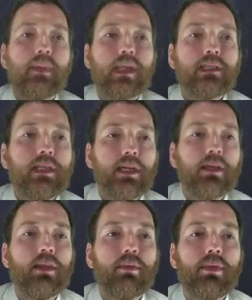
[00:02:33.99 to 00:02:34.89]
Let's
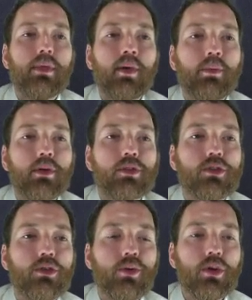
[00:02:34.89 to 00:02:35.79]
take the number
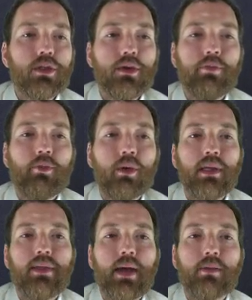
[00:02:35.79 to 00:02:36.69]

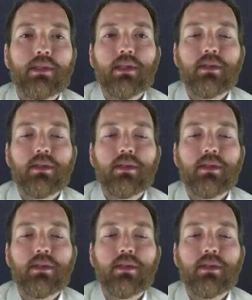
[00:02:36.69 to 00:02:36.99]
240,000